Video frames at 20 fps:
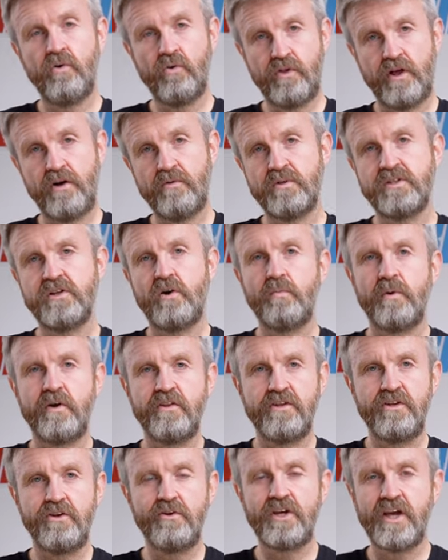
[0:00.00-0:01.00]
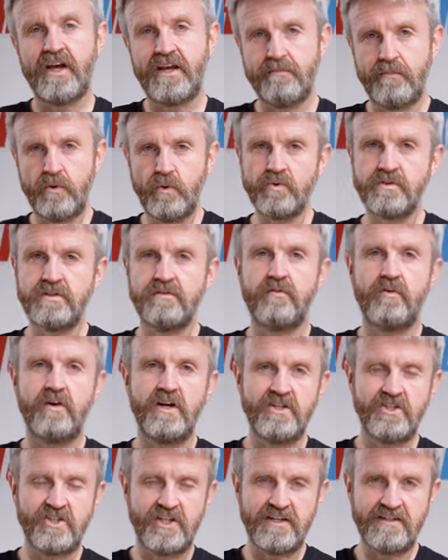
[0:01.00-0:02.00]
although we're told by the UK importer for
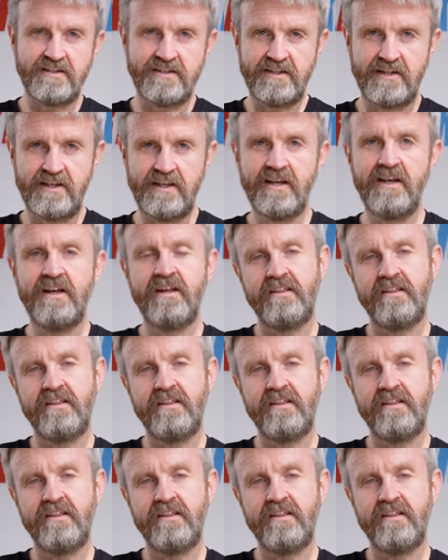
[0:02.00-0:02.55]
HJC